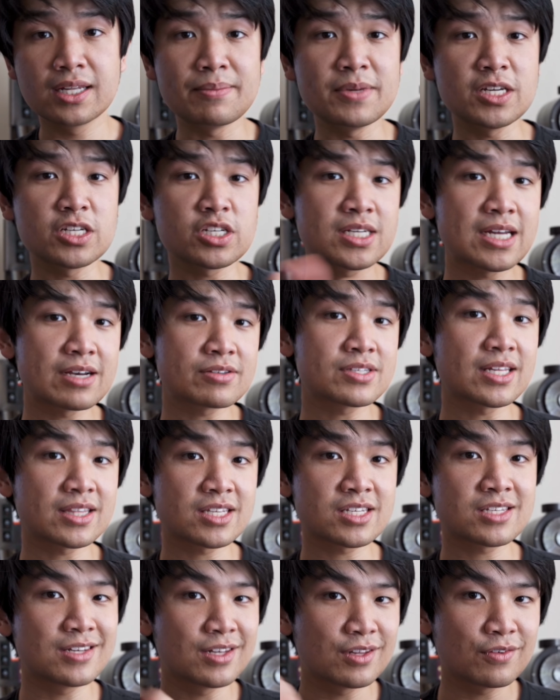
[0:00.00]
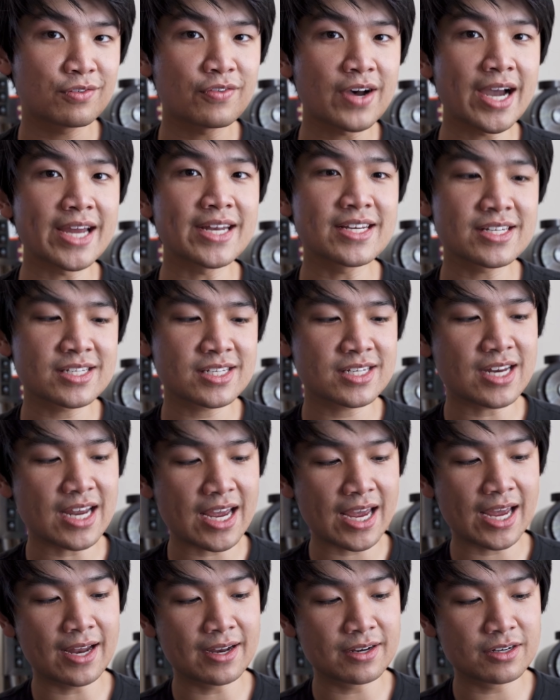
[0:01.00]
Let me just now set this to the finest
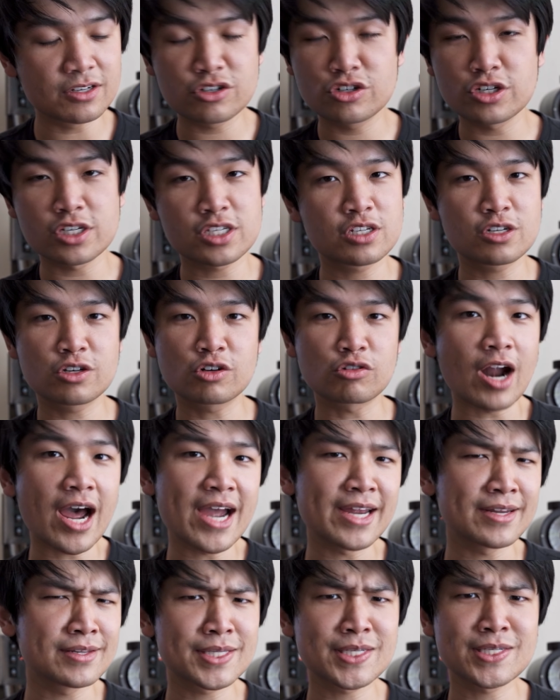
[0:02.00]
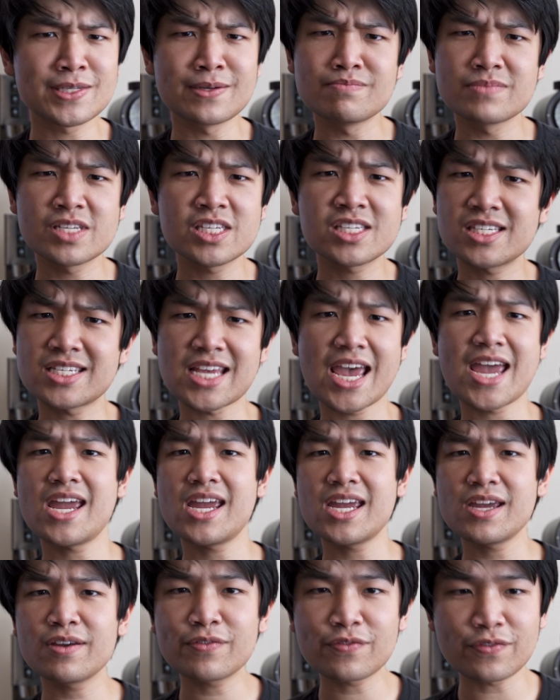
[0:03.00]
and just grind some
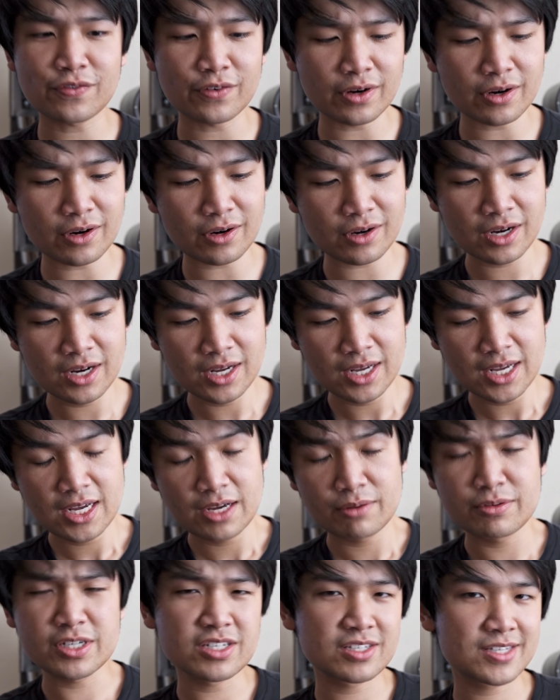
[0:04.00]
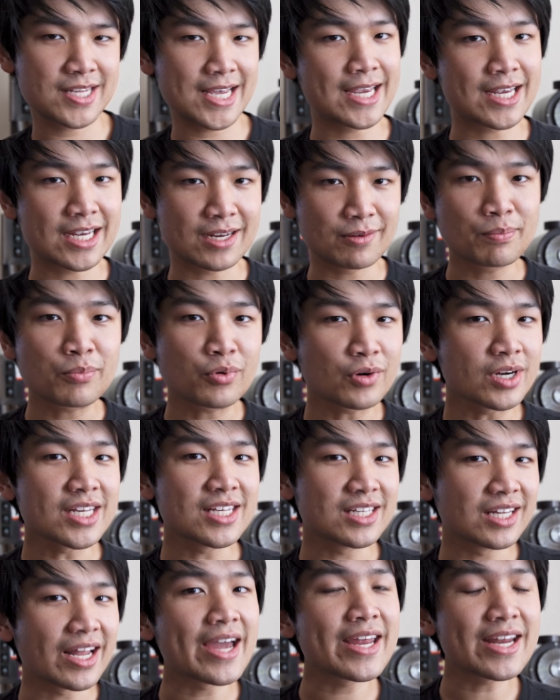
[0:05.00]
Sey for, which is like
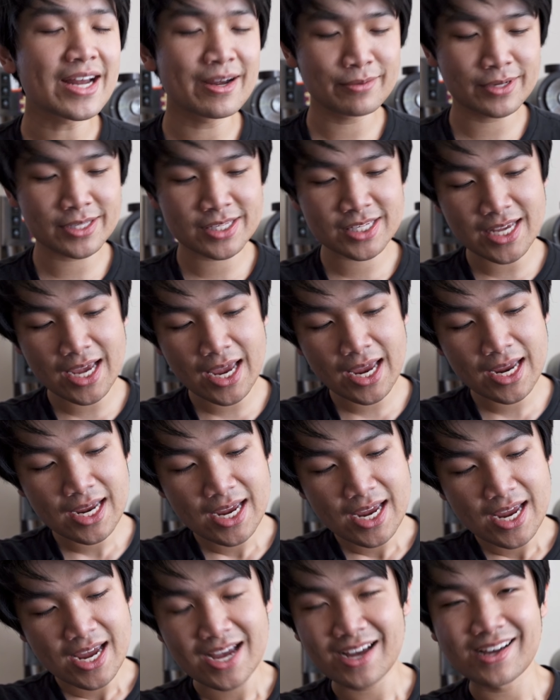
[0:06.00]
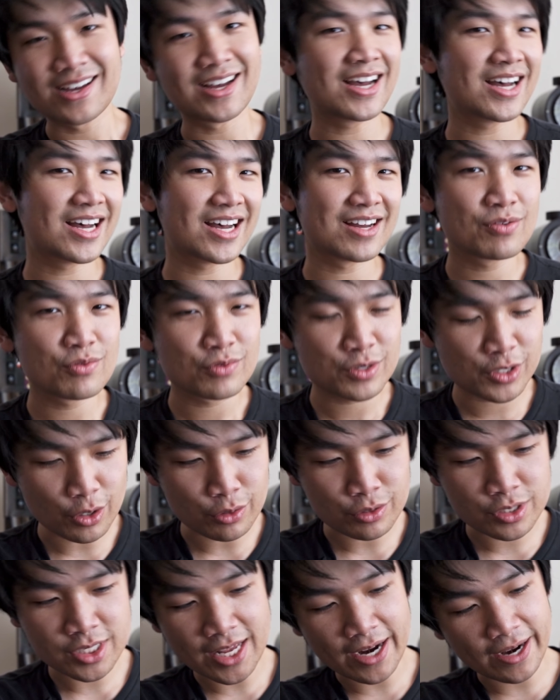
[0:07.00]
pretty light, I would say haha,
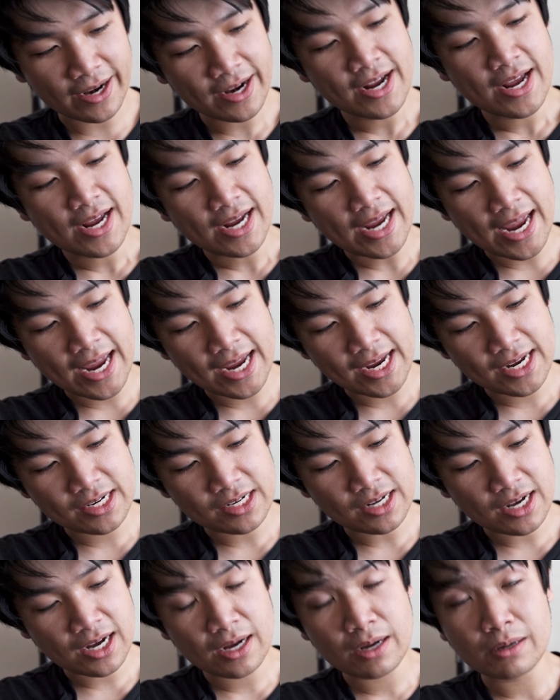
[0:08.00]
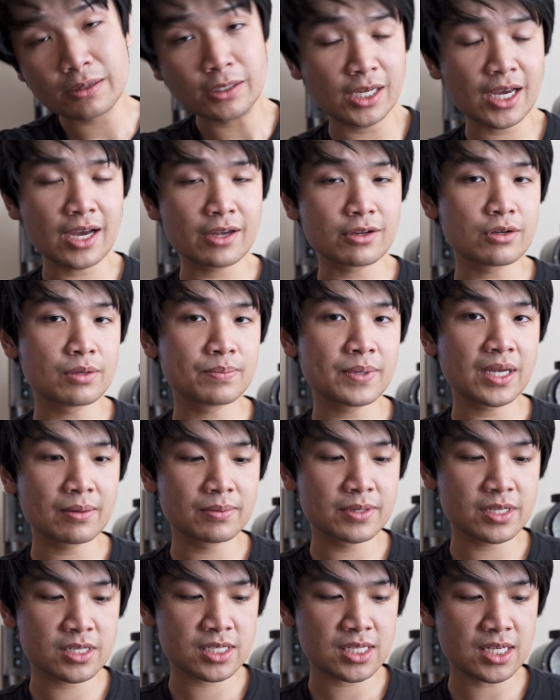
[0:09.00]
jokes there. And uh, yeah, you'll be
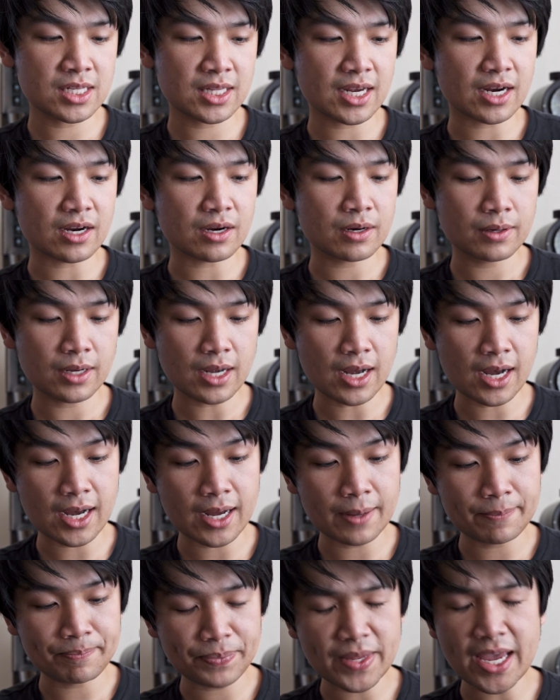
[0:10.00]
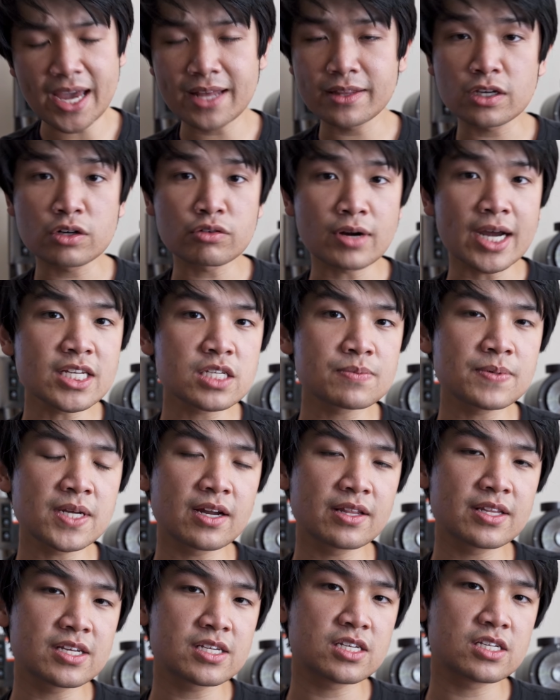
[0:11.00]
able to see there. Um, and the grind speed
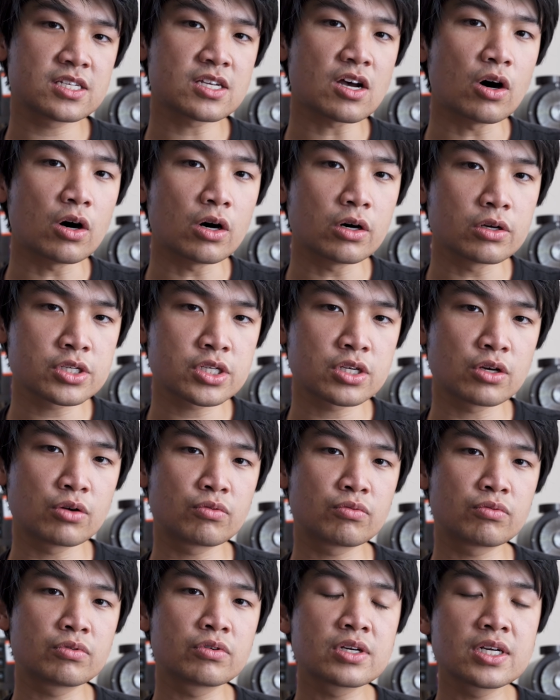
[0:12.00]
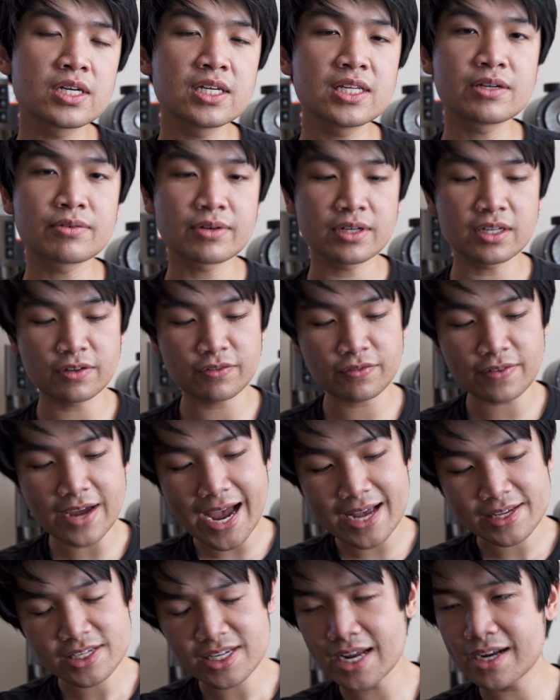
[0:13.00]
on this is also really, really
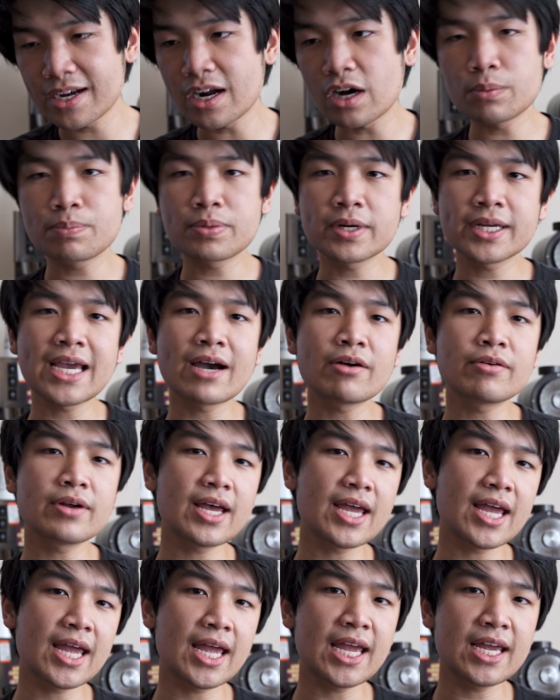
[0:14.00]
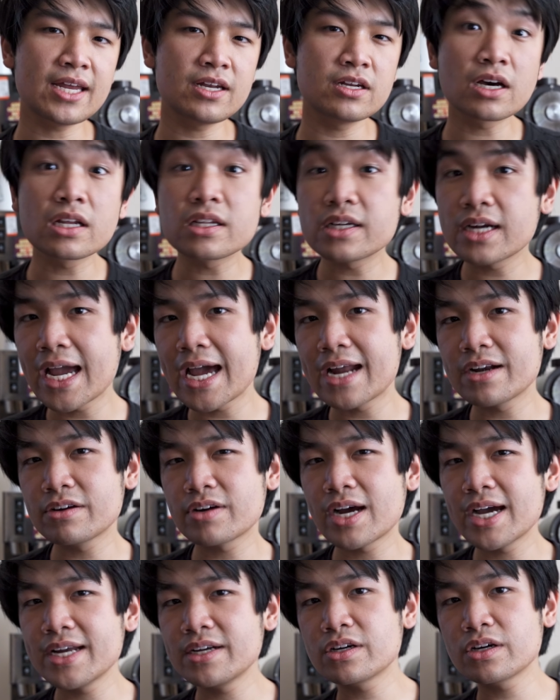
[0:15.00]
fast. And I'll bring out another hand
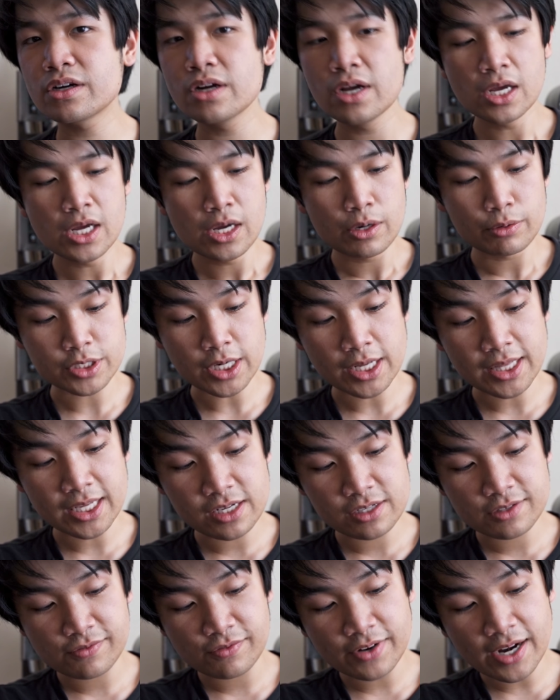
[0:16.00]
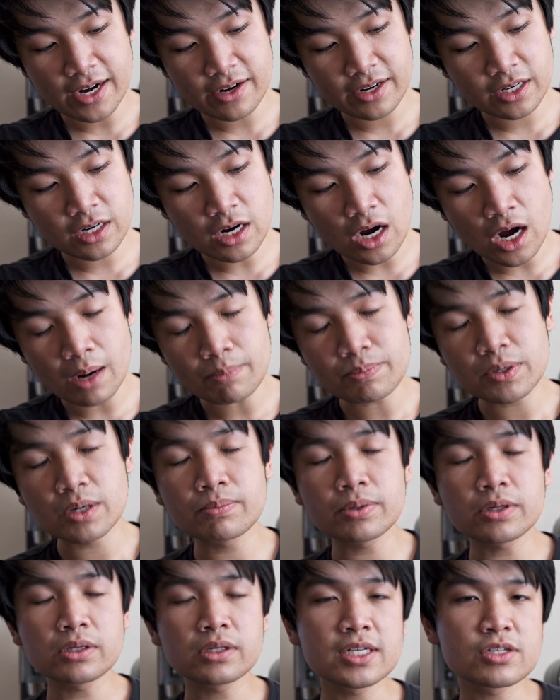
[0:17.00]
grinder, which I think is very
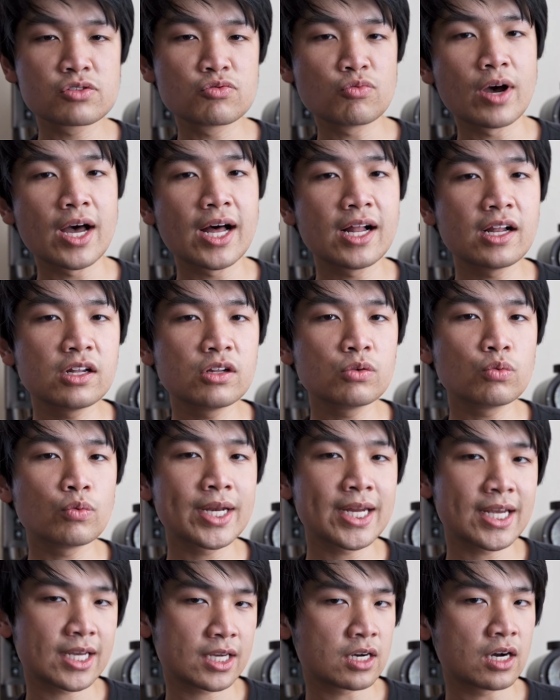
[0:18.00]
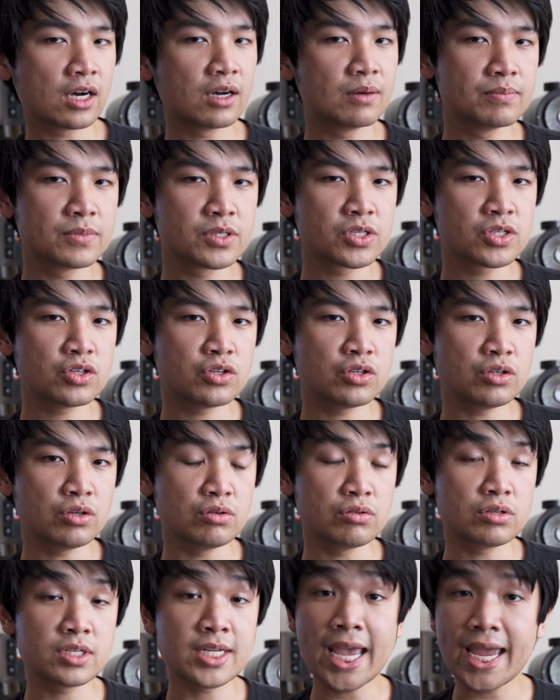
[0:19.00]
comparable as well when it comes to
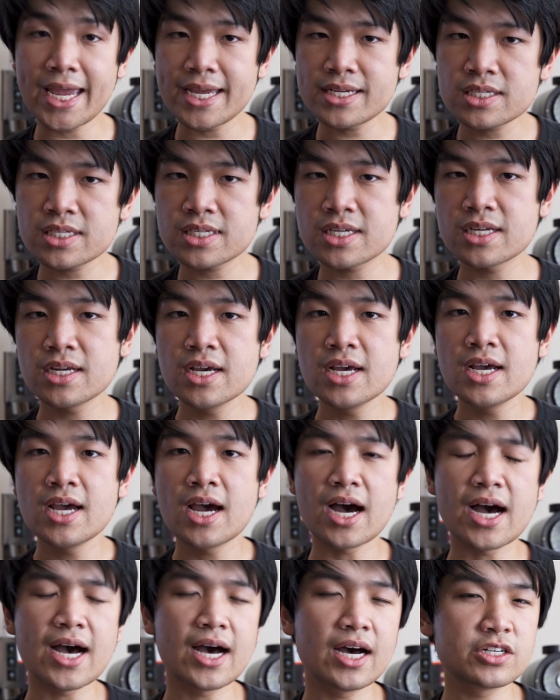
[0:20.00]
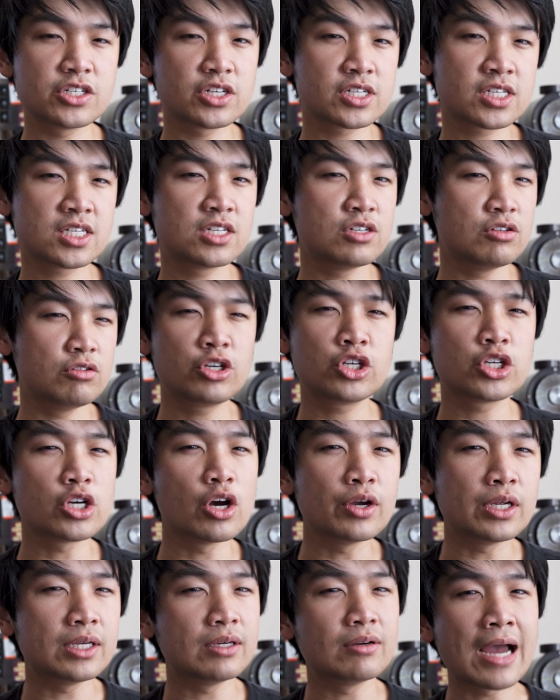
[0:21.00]
taste, uh, just to
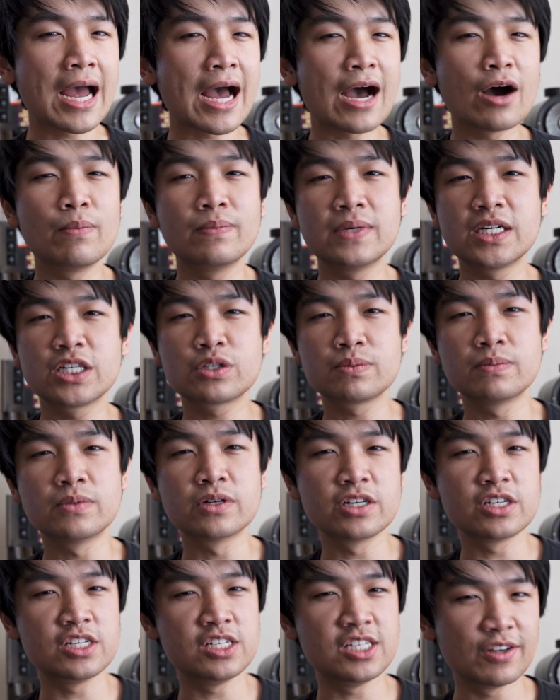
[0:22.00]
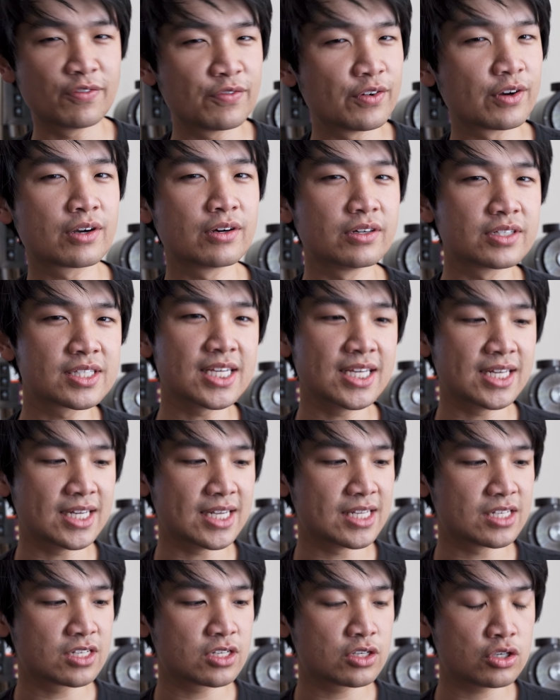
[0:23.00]
show you how much more difficult it
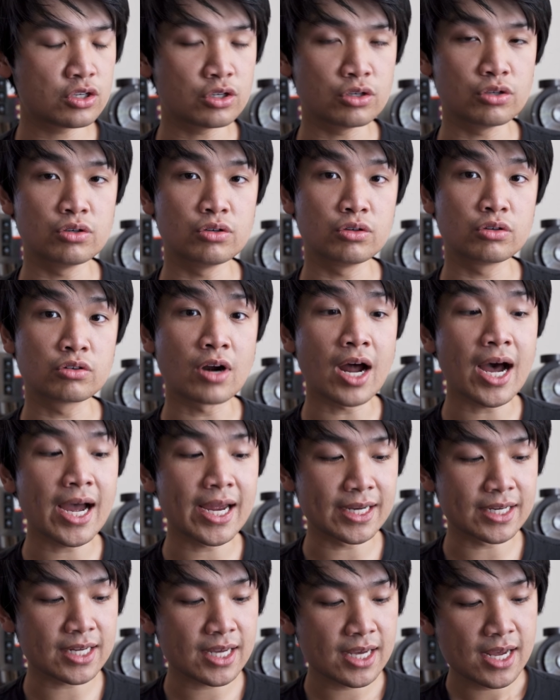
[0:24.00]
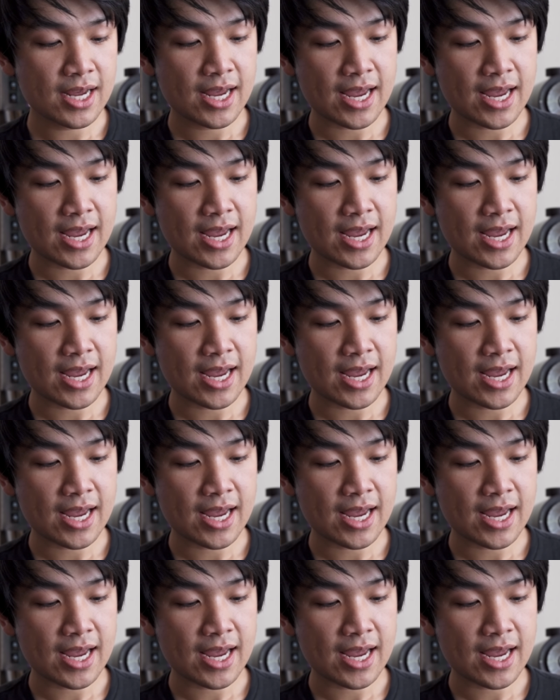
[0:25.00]
is to grind.